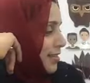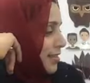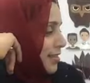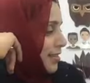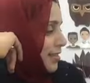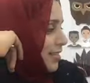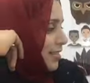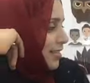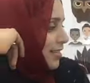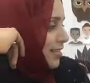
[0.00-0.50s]

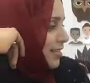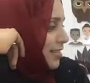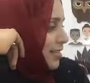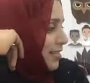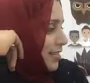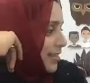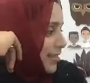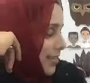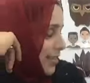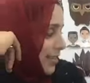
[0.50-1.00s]

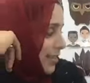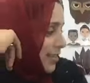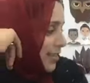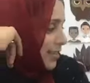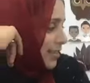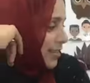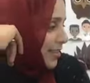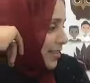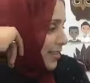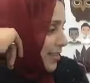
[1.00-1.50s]

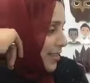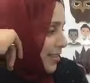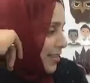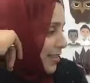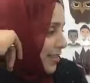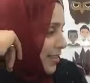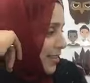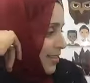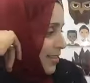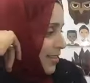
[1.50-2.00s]

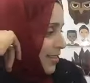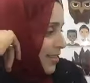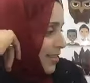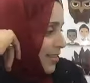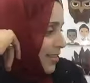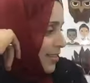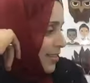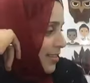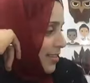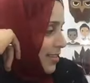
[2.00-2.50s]

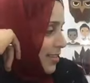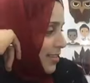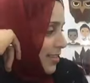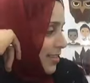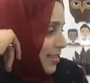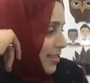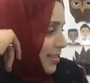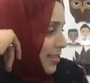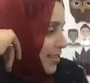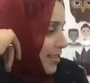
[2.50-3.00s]

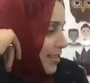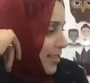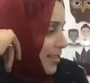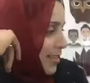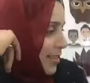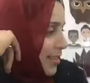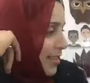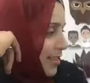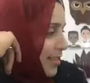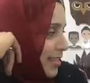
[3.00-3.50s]

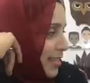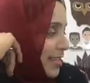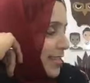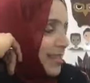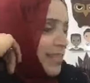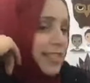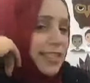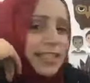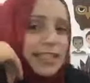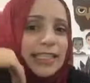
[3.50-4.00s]

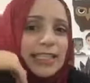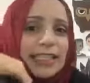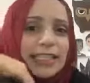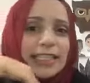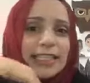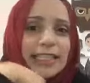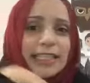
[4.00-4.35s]
[no speech]